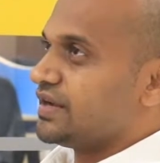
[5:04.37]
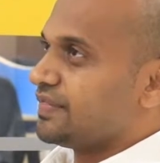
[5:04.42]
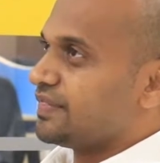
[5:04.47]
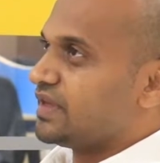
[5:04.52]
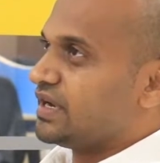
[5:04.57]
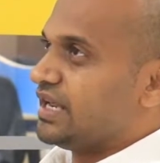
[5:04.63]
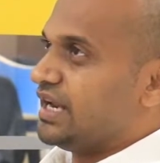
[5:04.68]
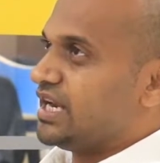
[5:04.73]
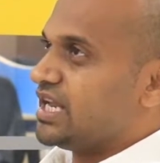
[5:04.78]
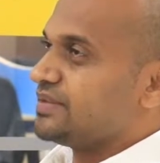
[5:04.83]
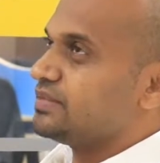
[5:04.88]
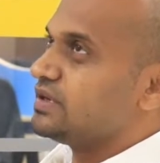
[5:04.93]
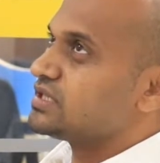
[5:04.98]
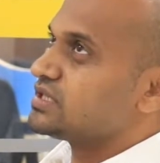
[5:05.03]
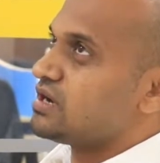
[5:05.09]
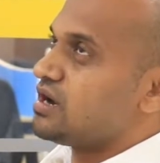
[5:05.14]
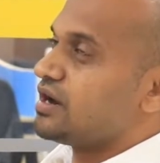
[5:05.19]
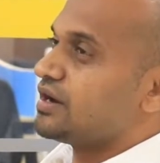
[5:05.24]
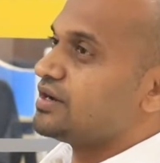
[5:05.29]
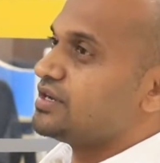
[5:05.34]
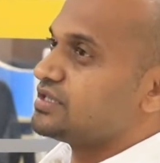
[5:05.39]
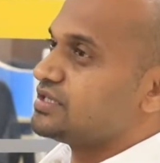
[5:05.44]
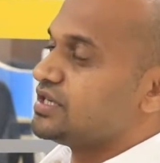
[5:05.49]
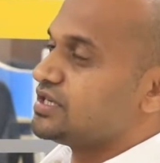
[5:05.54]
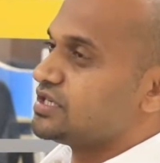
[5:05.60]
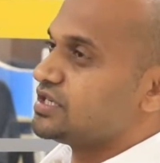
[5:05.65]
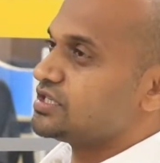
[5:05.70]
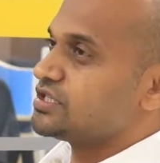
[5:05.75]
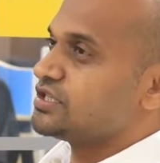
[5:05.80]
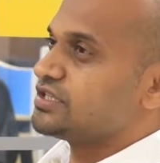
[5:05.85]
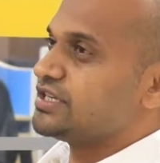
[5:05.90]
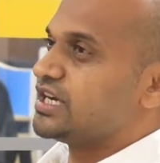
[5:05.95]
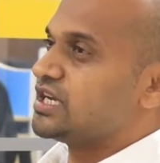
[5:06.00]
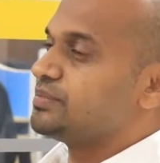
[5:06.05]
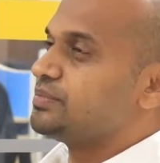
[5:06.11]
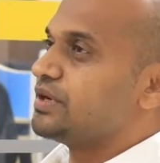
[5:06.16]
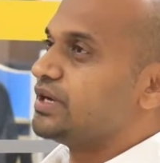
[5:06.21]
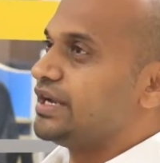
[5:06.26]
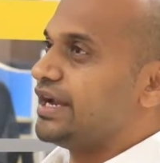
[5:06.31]
that enables organizations to set
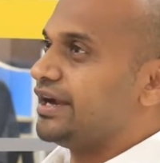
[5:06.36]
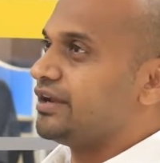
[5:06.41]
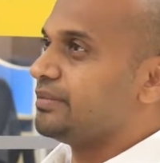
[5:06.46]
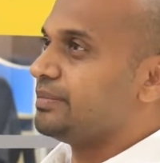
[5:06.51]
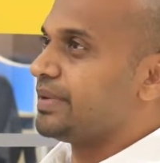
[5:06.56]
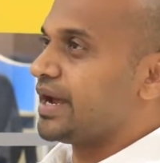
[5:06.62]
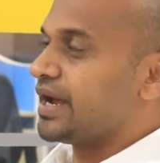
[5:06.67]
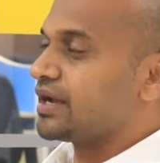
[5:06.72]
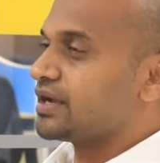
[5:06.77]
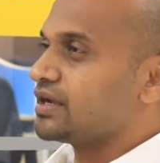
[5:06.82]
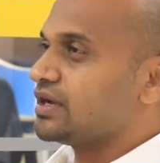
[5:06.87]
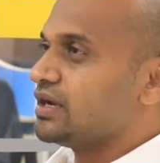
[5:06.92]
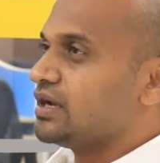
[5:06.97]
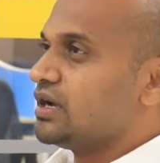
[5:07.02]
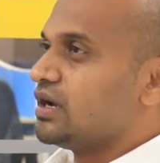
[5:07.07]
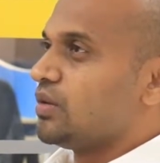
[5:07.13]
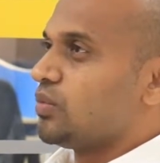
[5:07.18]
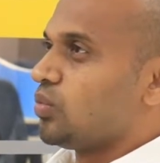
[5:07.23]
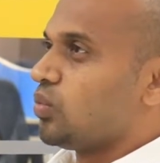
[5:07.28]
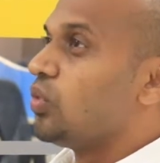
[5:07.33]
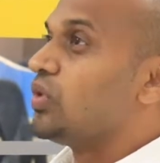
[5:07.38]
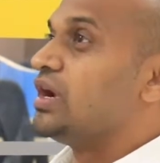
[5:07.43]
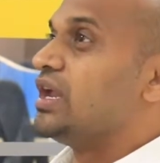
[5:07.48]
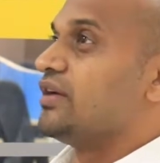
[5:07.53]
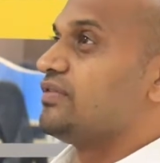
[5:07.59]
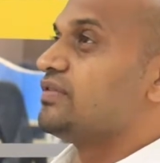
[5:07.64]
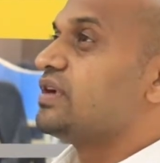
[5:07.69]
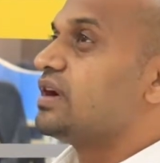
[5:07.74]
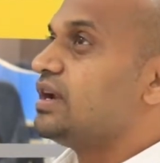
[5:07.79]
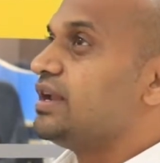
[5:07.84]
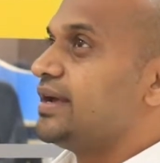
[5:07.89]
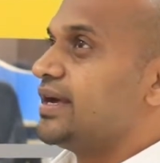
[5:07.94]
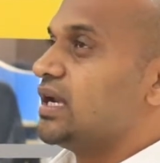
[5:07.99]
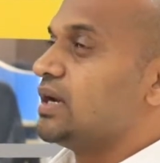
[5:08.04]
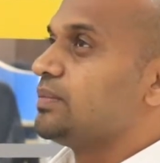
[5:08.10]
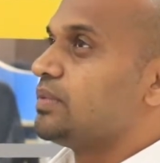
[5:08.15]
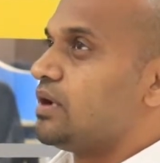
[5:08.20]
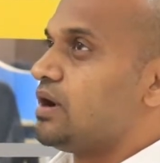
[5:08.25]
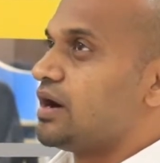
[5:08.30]
up a data bank would definitely
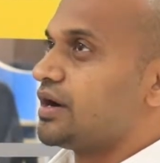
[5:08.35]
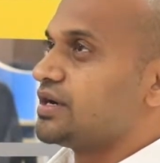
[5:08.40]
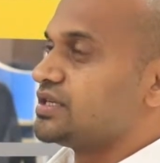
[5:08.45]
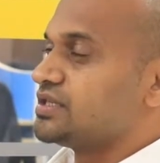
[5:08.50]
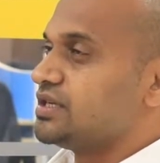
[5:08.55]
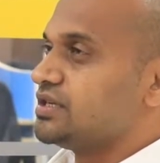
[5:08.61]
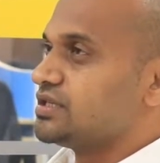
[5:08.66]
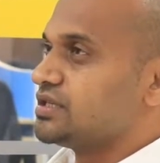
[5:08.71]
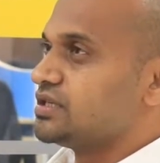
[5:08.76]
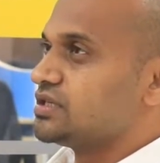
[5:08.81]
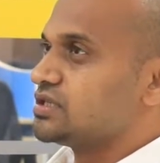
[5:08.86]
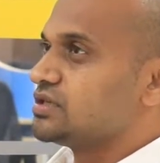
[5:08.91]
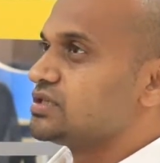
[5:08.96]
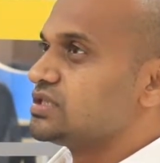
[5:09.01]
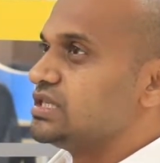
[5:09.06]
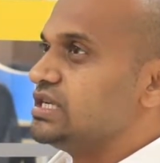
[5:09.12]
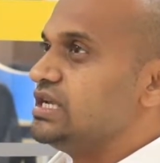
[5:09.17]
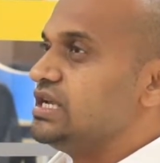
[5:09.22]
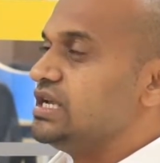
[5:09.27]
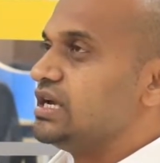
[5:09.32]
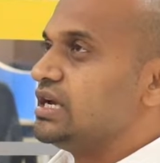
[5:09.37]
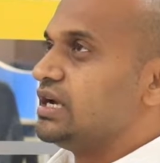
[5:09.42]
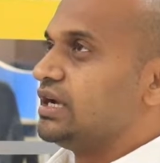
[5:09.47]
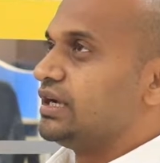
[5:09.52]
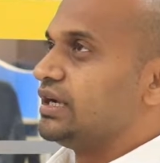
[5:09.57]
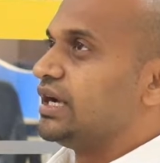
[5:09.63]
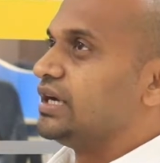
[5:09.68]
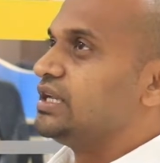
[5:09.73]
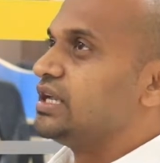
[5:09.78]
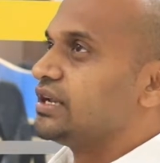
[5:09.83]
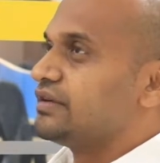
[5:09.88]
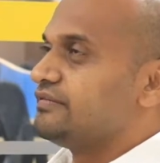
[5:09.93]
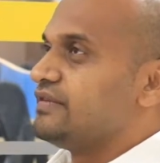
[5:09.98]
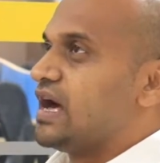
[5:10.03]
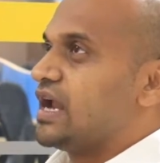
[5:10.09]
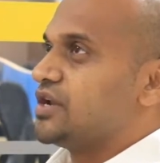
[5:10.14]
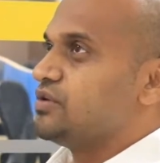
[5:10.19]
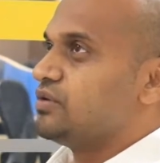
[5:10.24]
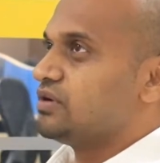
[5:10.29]
help organizations to see and derive
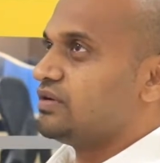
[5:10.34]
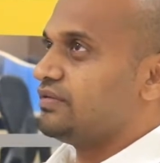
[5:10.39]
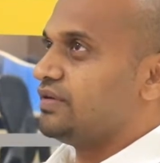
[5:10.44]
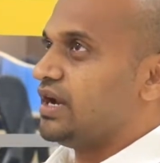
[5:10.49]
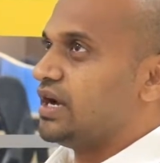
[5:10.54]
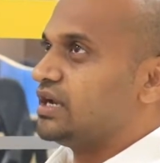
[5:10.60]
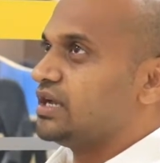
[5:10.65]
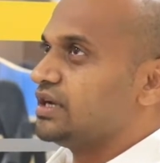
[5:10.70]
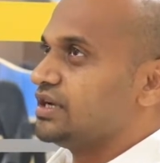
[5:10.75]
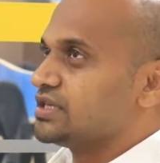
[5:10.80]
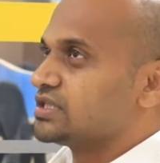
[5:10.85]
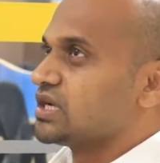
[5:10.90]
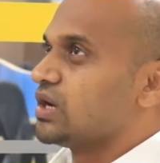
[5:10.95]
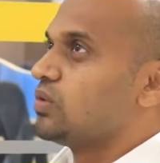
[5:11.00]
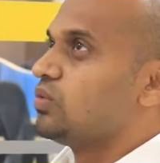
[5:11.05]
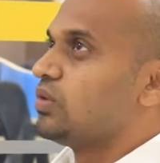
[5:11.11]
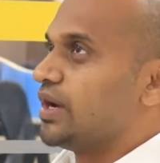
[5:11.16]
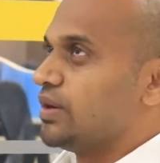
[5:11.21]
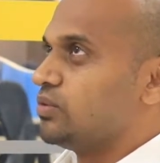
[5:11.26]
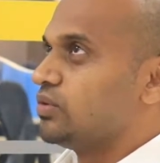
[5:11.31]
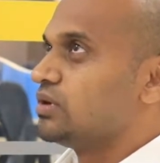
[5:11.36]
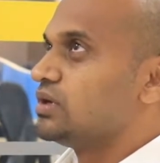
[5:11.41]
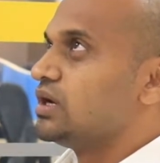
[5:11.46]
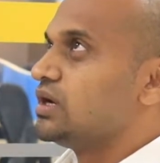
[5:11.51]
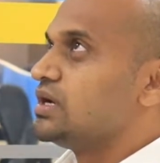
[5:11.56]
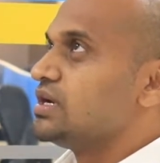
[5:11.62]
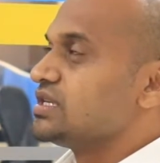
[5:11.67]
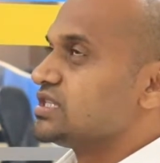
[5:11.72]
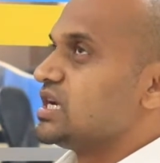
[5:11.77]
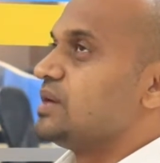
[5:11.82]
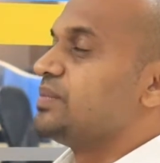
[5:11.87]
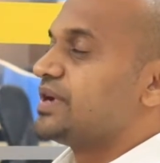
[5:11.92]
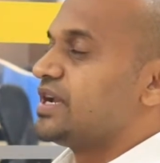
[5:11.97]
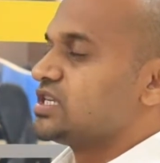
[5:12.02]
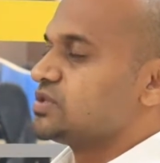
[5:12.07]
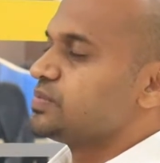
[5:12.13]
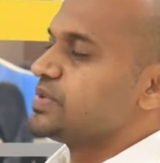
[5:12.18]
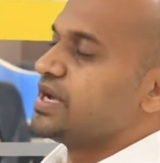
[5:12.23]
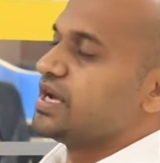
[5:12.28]
value out of data, is how I would
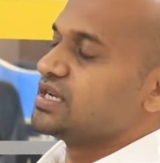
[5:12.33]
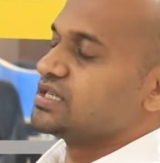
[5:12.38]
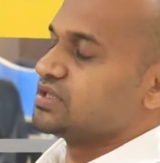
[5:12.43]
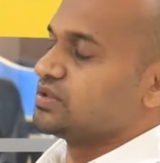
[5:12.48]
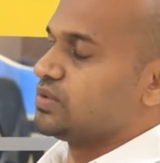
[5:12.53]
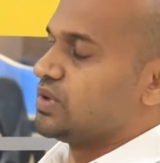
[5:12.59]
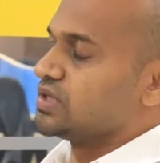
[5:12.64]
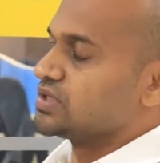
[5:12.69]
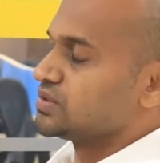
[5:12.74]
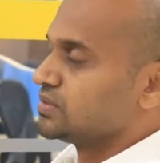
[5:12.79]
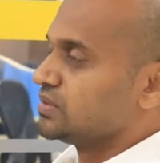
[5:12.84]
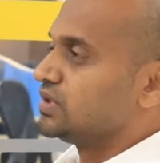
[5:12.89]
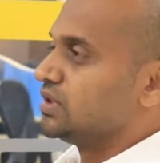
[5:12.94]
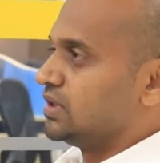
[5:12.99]
summarize my answer was.